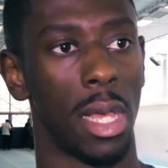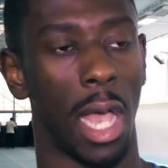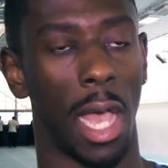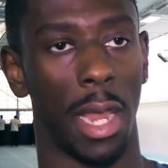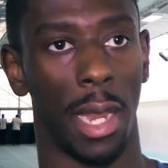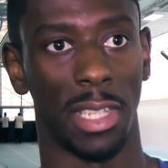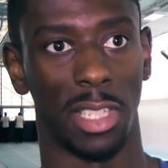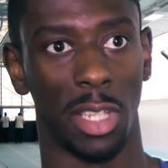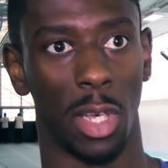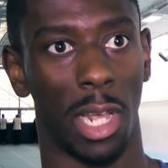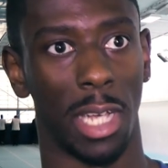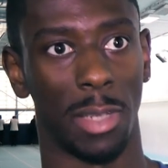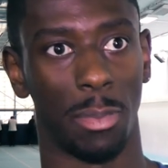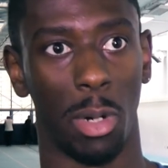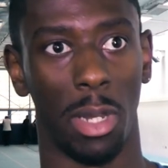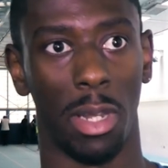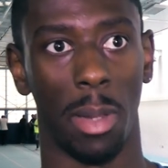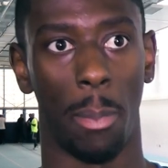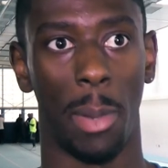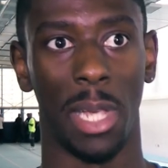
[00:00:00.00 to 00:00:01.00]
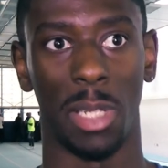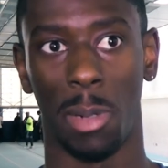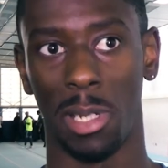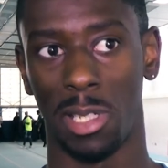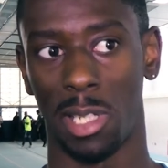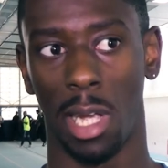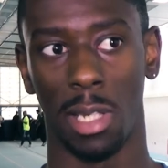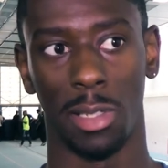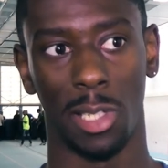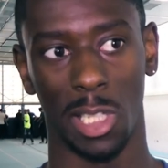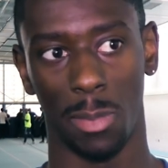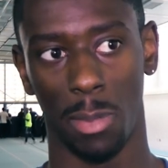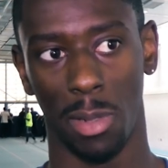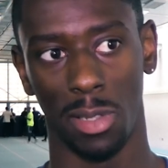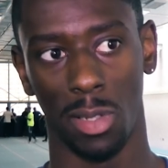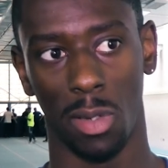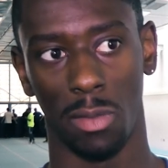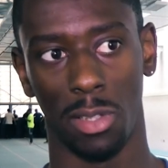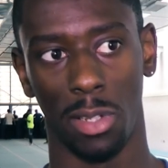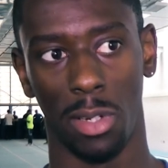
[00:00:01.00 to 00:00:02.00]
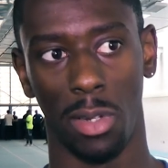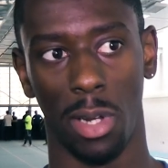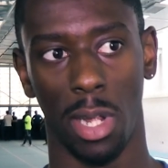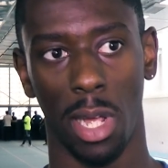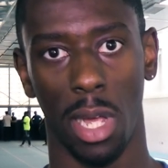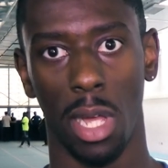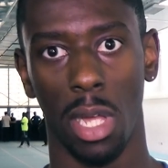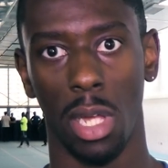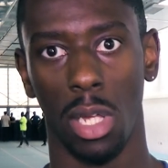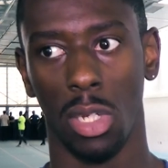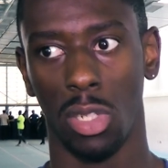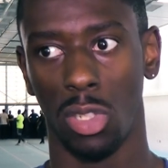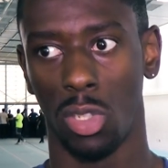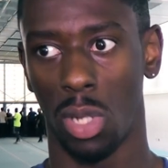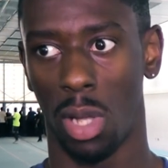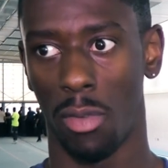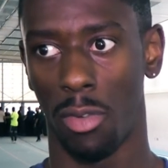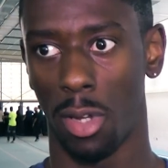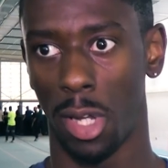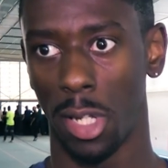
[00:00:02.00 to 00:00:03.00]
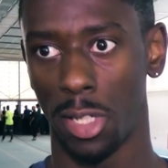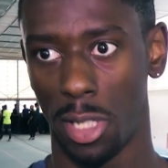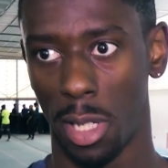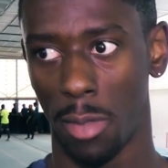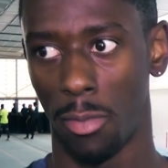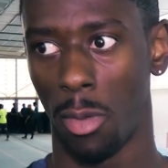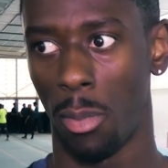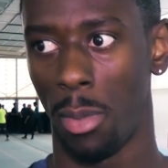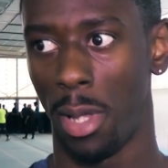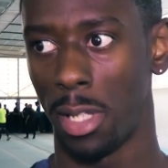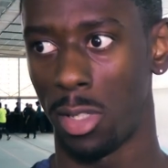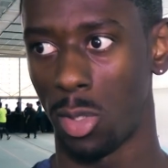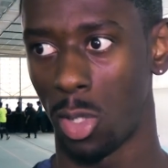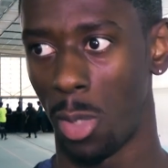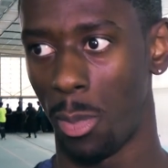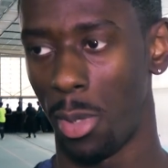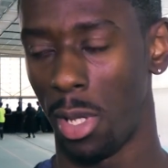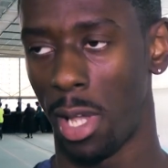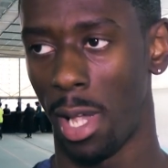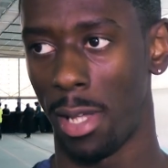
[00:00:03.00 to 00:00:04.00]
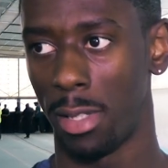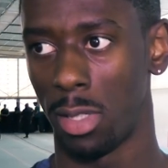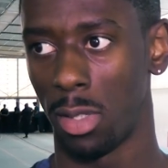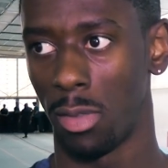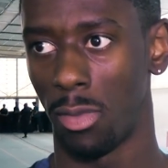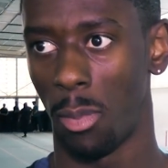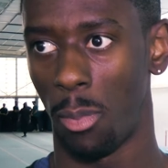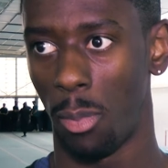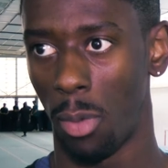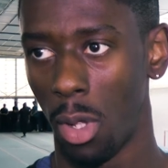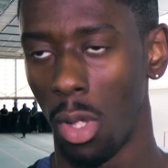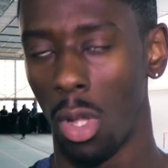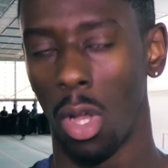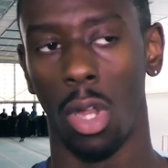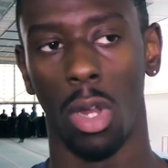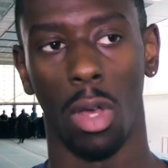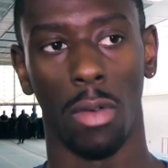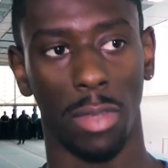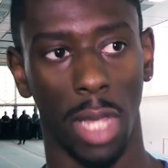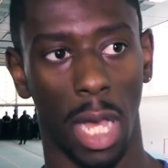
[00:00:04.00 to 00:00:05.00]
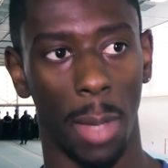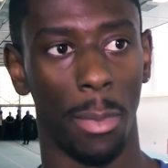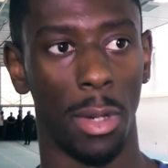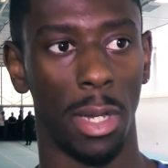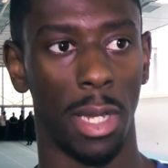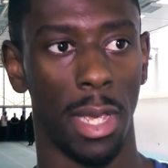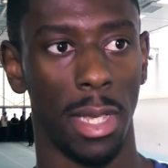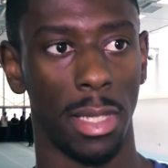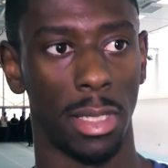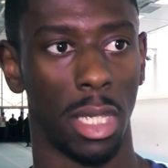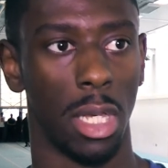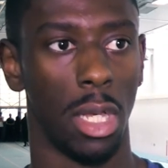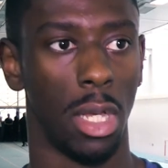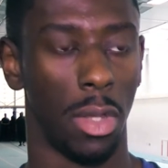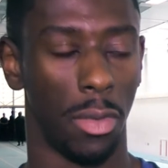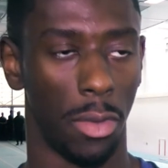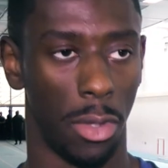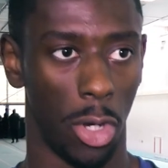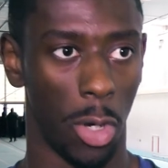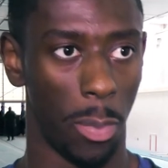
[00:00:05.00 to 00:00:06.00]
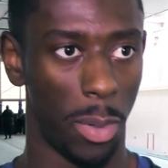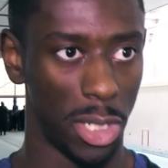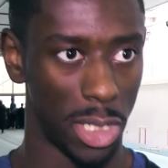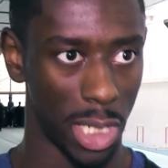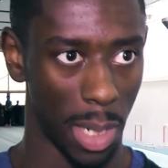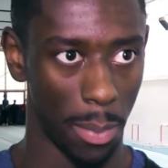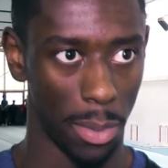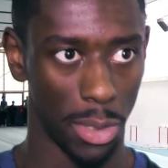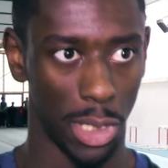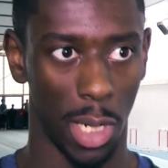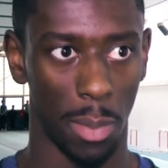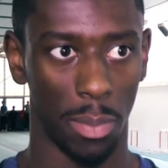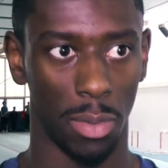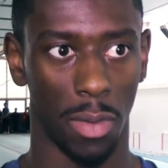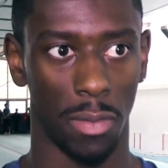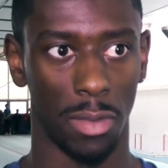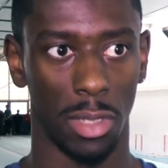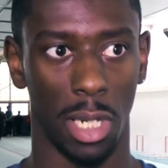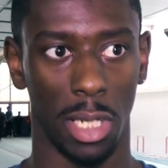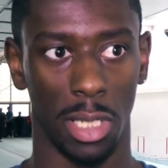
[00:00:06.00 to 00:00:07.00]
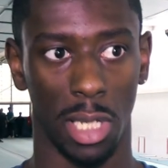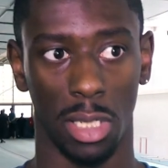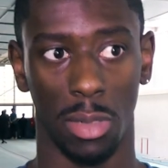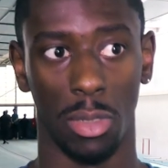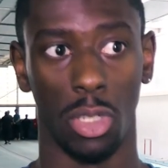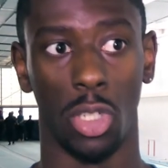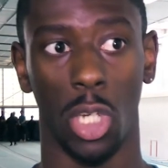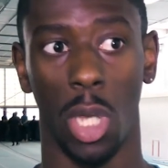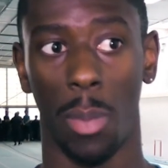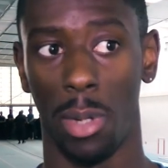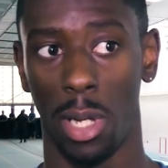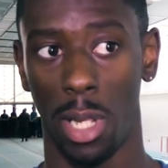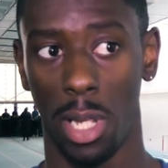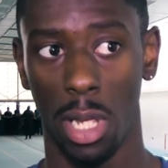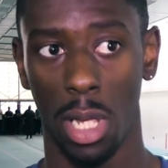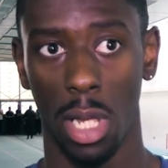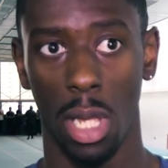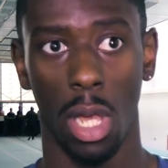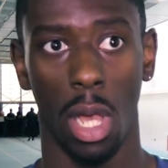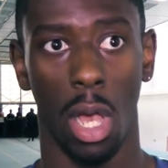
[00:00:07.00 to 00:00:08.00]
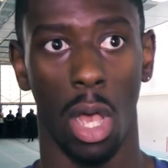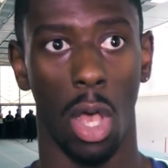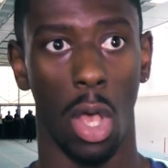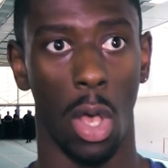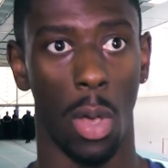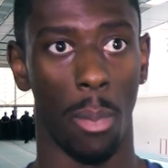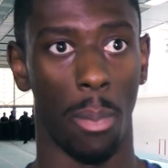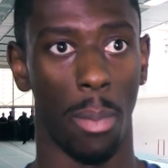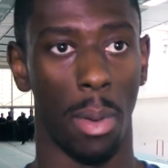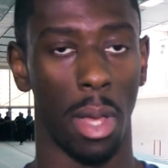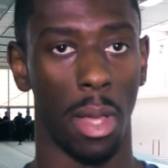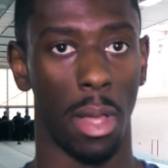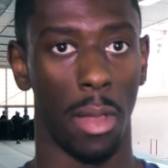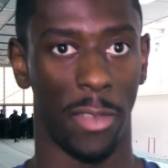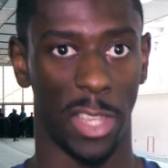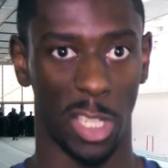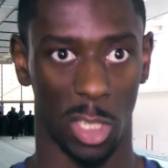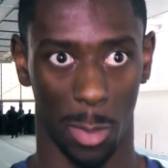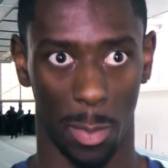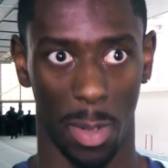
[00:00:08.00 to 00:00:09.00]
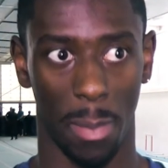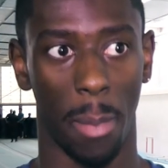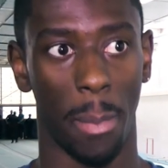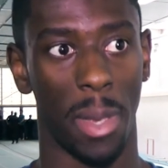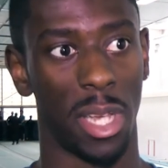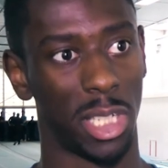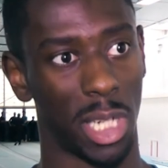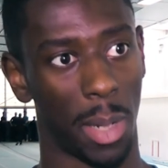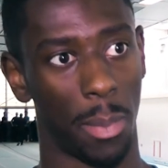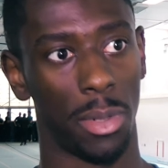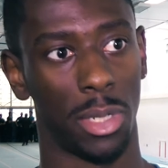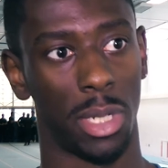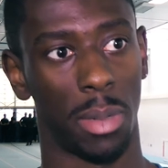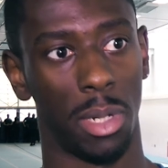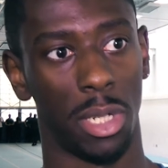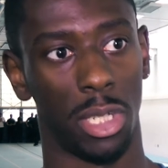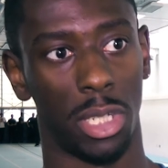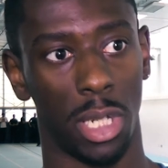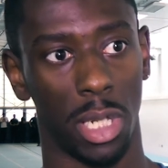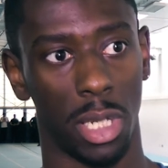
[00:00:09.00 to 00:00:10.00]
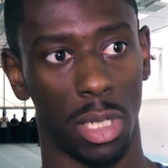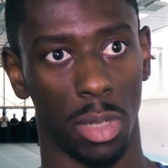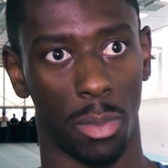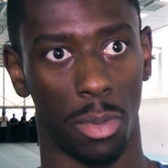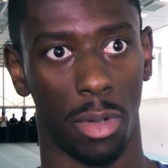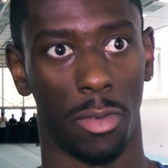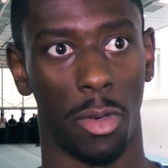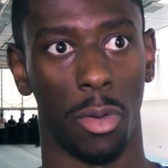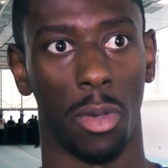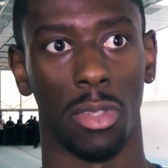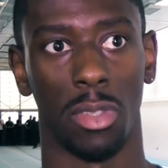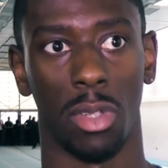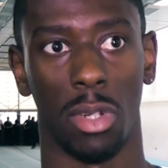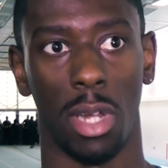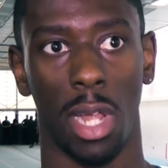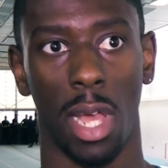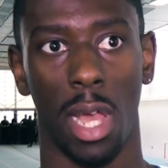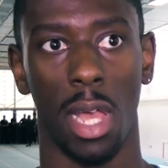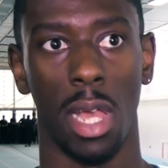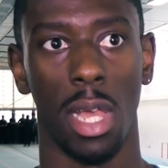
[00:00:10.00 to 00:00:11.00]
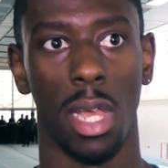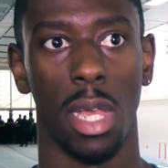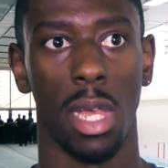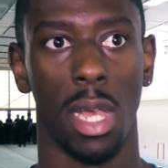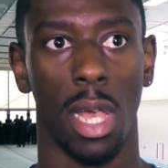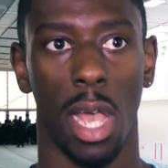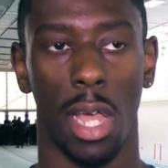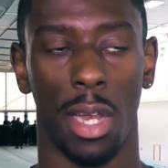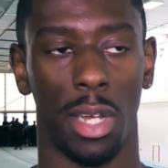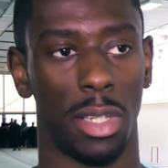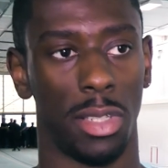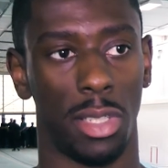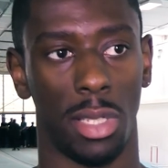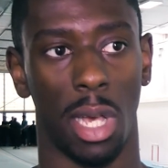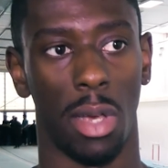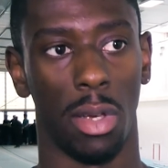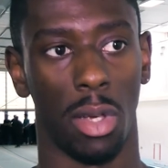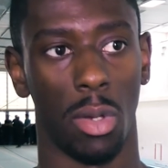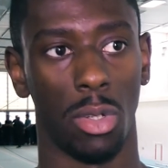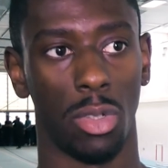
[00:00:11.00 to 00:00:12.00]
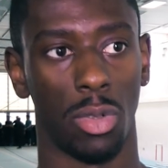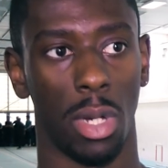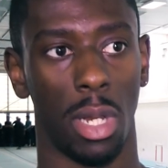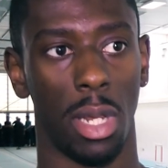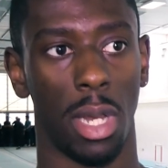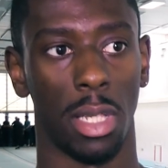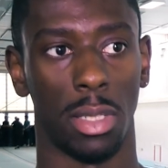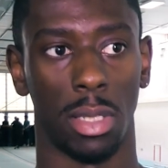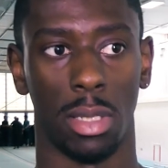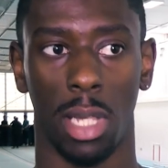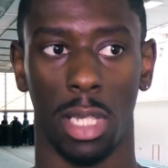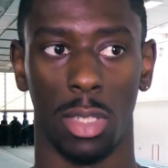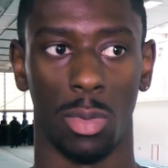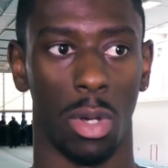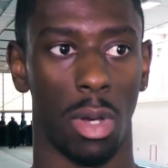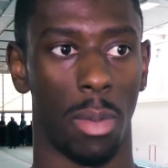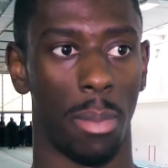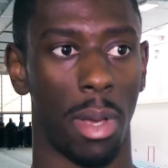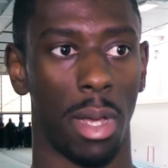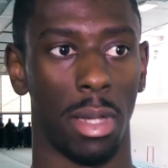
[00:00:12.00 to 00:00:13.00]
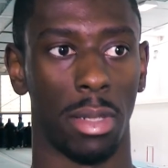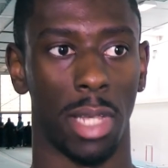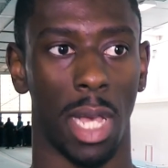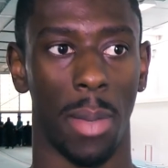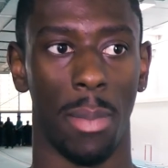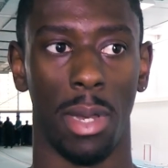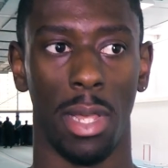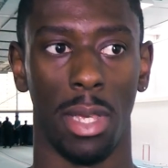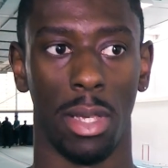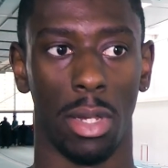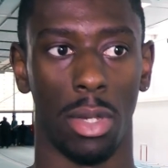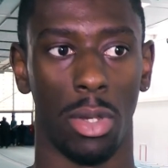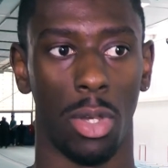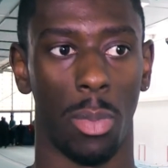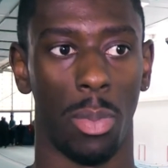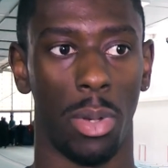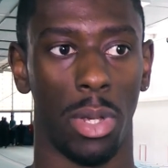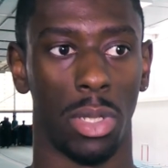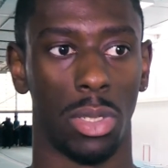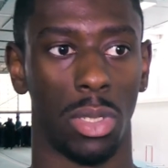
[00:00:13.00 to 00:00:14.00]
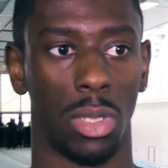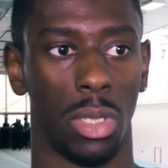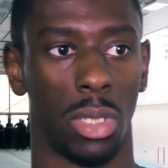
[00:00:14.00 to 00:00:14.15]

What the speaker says: And that's probably the best place I can test myself to do that. So I think this year for me, it's going to be a case of a lot of Diamond Leagues. The European Championships, obviously, that's in Germany. That's going to be my main championship this year. I'm going to focus on that and just see how it goes, really. That's where I'm at, Diamond League and Europeans.